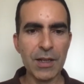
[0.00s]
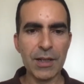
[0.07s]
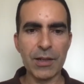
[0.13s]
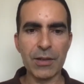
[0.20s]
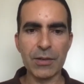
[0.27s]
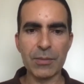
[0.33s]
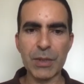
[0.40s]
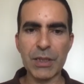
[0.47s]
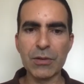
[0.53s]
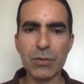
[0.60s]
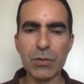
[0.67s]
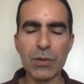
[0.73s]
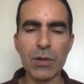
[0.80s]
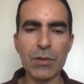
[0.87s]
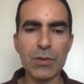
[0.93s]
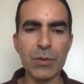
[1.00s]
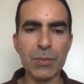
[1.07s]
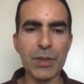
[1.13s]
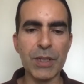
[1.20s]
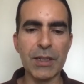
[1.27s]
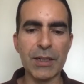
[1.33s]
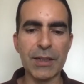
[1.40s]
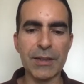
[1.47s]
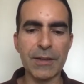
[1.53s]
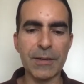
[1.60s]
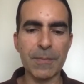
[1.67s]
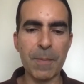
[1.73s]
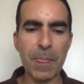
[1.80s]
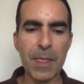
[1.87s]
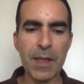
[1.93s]
But it could also be like
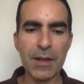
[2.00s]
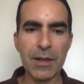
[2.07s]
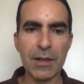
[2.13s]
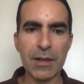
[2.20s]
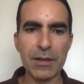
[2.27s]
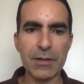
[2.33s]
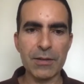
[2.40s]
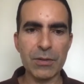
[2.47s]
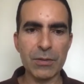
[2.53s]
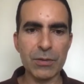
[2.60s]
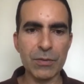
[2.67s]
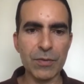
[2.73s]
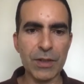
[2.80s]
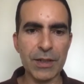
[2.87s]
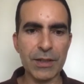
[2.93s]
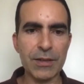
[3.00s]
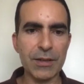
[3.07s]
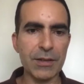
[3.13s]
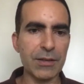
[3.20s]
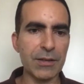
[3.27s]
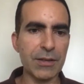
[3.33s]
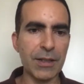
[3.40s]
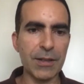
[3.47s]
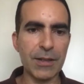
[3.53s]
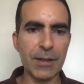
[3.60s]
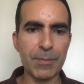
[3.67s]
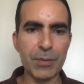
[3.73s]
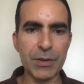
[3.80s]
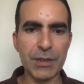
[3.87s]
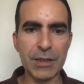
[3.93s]
a sort of like a
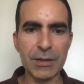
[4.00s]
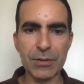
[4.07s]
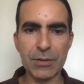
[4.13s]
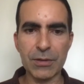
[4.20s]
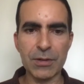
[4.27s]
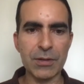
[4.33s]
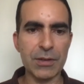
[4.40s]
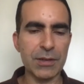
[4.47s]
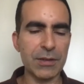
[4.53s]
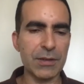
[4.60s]
predictor,